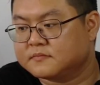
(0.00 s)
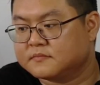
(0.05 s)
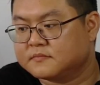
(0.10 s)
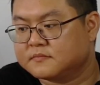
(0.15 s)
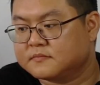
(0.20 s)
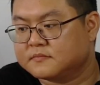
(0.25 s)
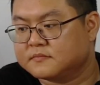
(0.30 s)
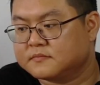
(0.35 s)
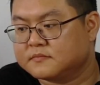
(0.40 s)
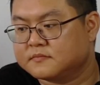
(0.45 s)

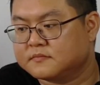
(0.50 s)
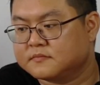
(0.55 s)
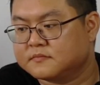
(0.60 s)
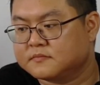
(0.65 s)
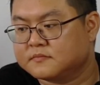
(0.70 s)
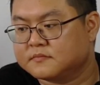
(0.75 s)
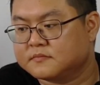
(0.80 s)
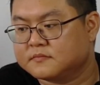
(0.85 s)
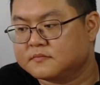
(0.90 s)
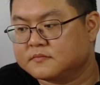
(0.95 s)

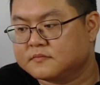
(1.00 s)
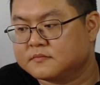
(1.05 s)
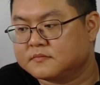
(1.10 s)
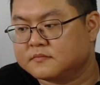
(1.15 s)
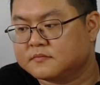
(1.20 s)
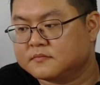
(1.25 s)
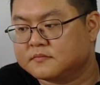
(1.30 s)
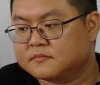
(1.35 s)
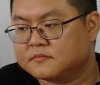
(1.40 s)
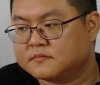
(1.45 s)

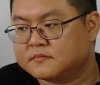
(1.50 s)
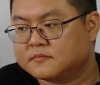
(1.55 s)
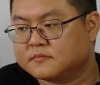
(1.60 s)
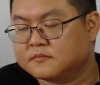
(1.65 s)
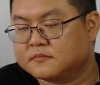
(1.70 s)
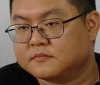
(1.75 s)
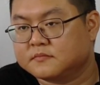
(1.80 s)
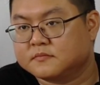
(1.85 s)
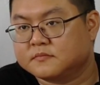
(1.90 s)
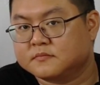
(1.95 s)

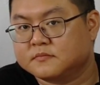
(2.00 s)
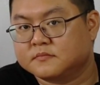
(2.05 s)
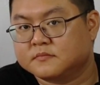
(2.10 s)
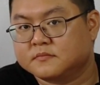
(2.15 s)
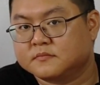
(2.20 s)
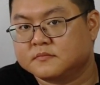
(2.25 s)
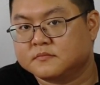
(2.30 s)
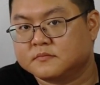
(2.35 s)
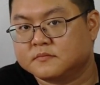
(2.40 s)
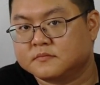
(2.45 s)

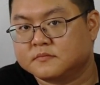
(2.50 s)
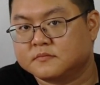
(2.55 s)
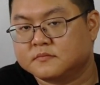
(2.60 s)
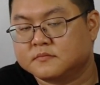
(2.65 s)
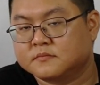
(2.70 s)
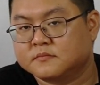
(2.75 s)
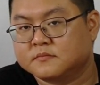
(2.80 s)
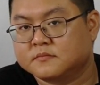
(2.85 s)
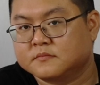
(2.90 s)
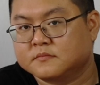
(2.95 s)

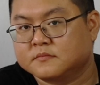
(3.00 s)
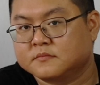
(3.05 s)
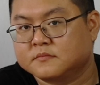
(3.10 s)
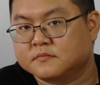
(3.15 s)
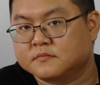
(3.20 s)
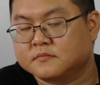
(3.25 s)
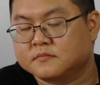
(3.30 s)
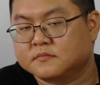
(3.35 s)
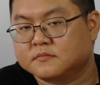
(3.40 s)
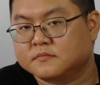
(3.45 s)

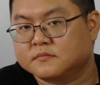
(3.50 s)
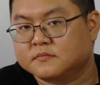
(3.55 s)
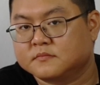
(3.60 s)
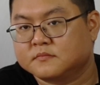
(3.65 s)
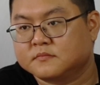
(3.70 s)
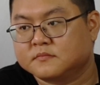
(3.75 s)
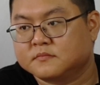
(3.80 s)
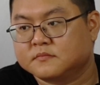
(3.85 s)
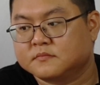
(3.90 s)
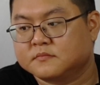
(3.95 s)

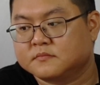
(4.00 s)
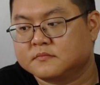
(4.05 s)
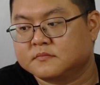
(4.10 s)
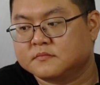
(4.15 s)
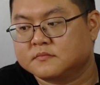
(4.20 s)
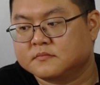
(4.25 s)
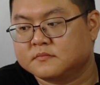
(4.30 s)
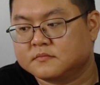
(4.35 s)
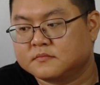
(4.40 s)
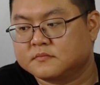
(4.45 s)

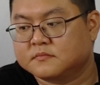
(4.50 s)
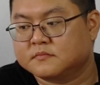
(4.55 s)
This person isn't speaking.